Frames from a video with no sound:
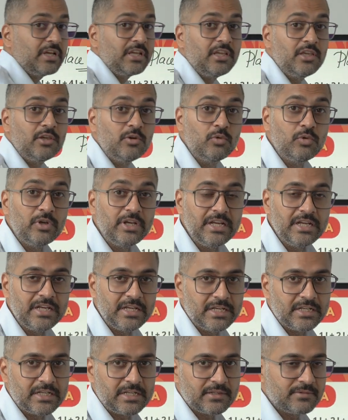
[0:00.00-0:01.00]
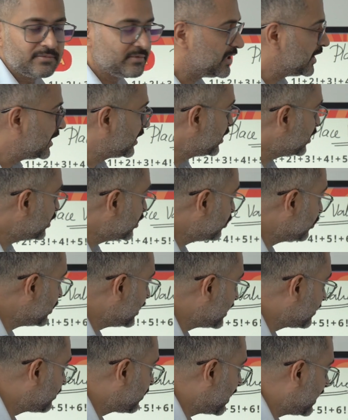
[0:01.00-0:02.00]
the
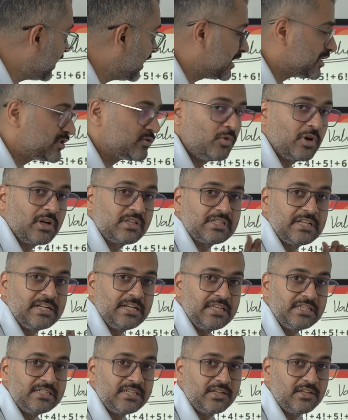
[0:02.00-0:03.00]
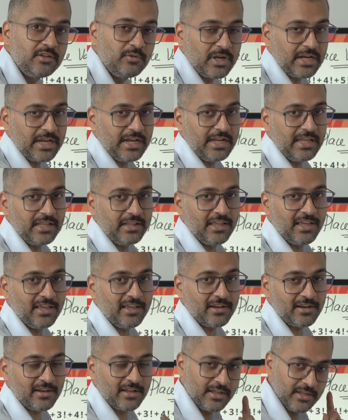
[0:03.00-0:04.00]
unit place, what is the digit you are getting
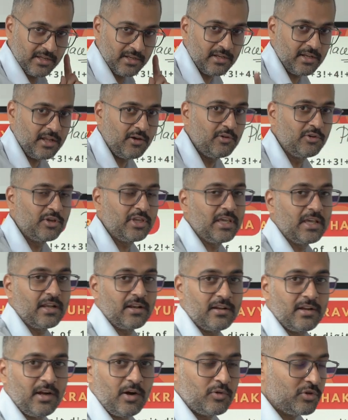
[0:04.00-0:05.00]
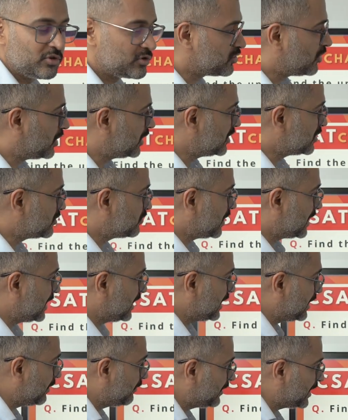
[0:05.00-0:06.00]
there. Now look here, how to solve this one
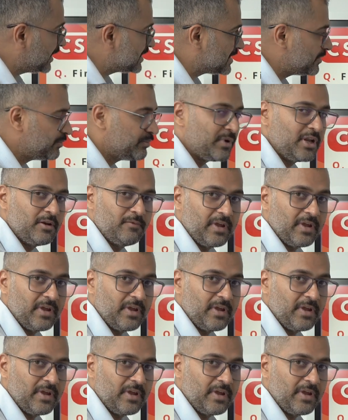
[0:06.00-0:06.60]
in a very simple